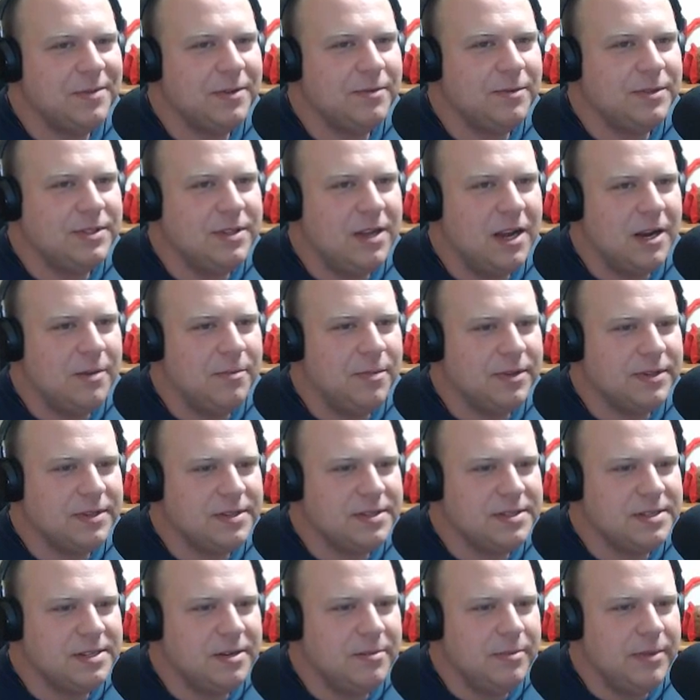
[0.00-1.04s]
We'll talk about
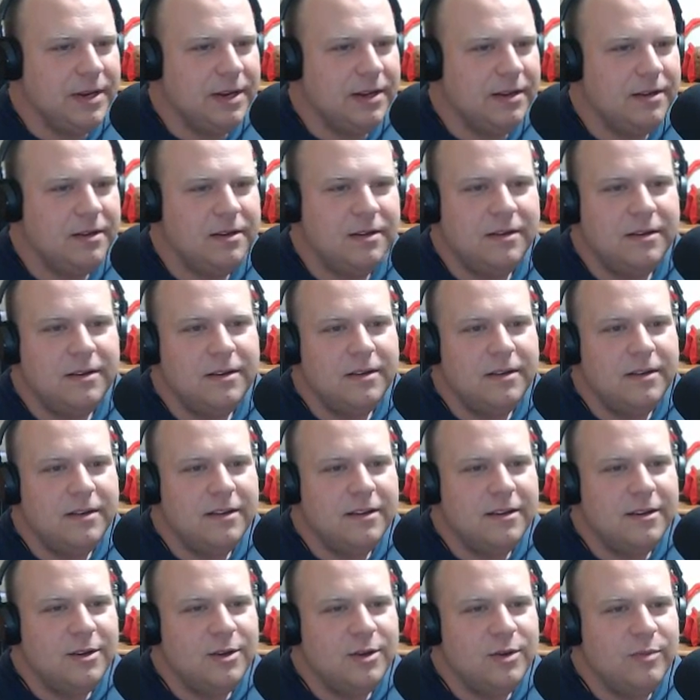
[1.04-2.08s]
this in a minute.
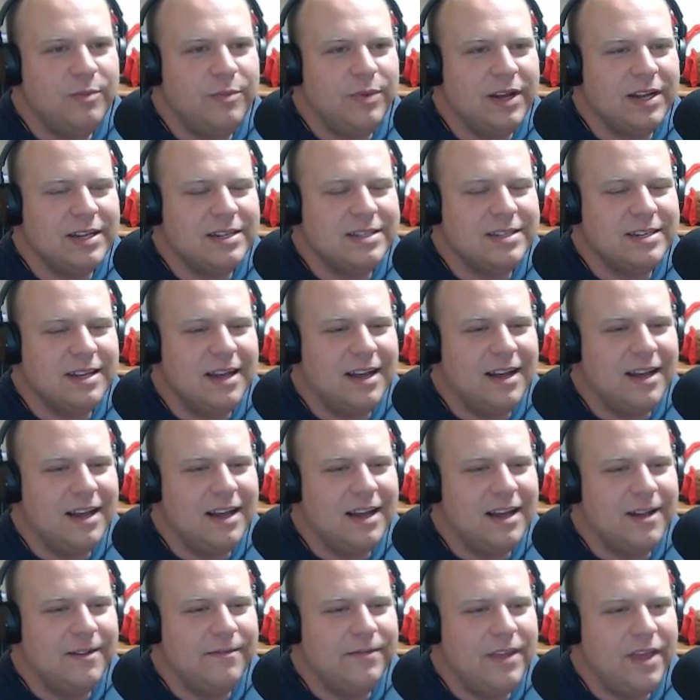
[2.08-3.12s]
But,
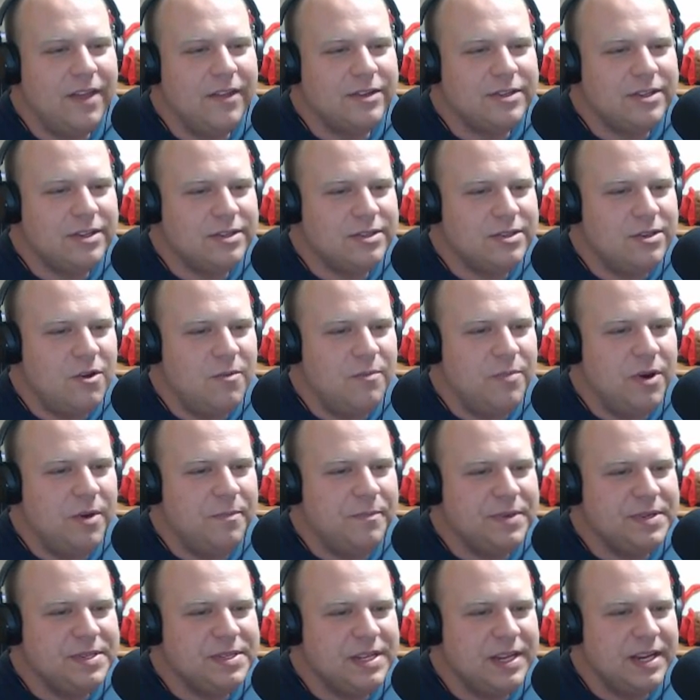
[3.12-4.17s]
yeah, there's no
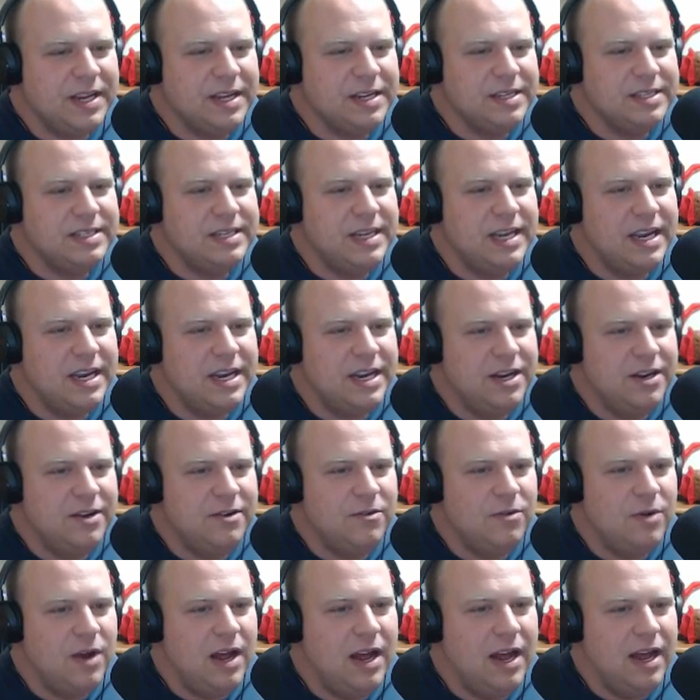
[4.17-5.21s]
purpose to
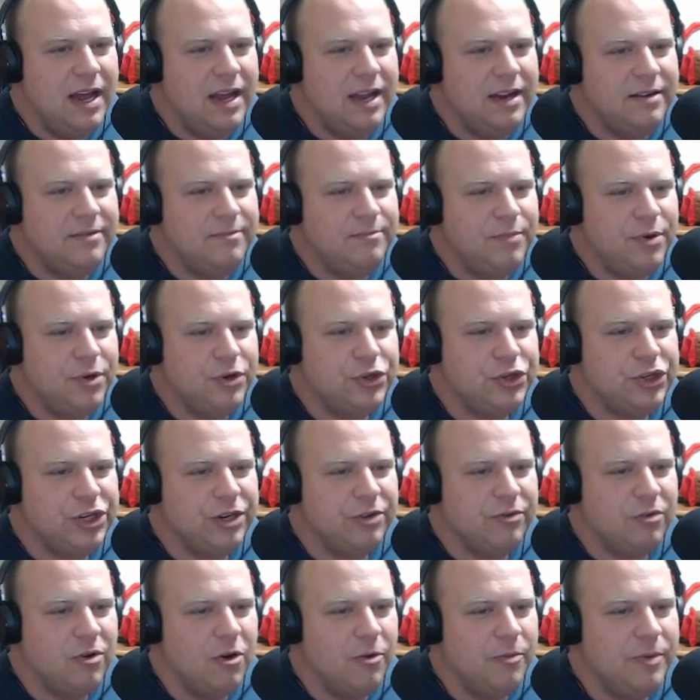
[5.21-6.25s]
continue on
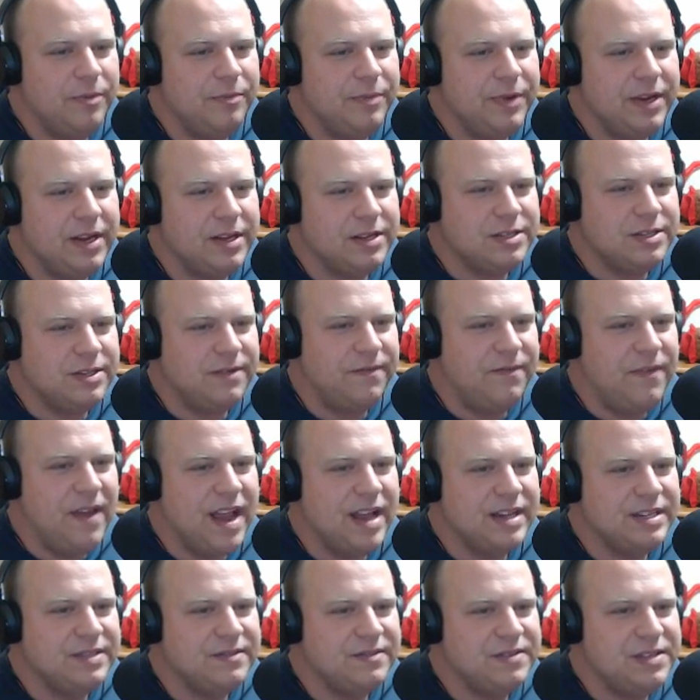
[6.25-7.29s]
pushing Roman because the
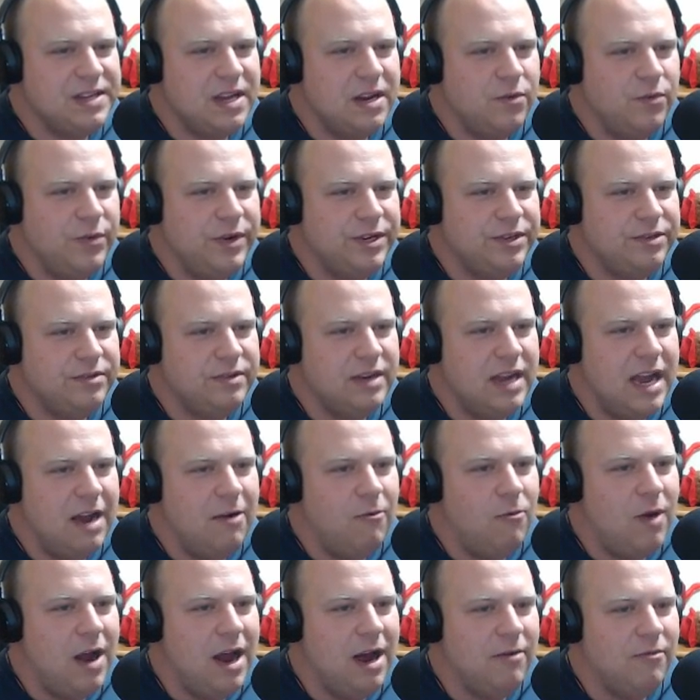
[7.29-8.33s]
fans have said we do
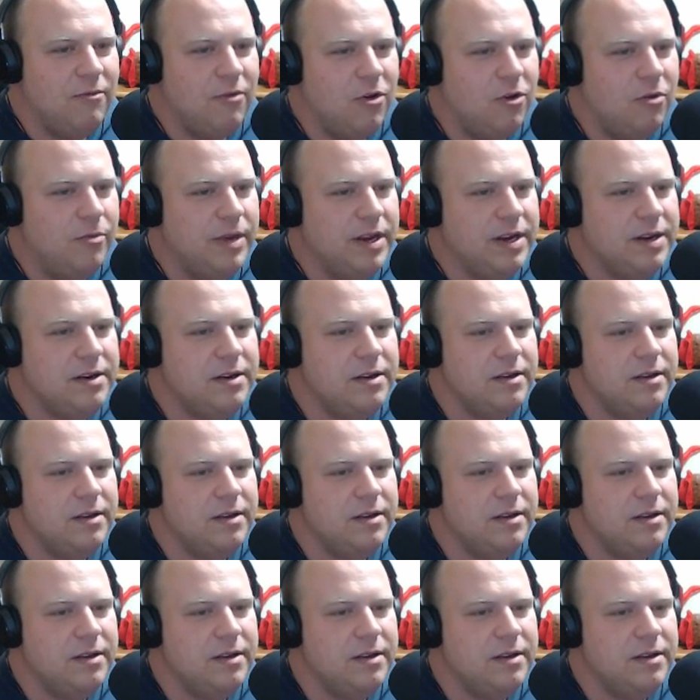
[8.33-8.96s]
not want Roman.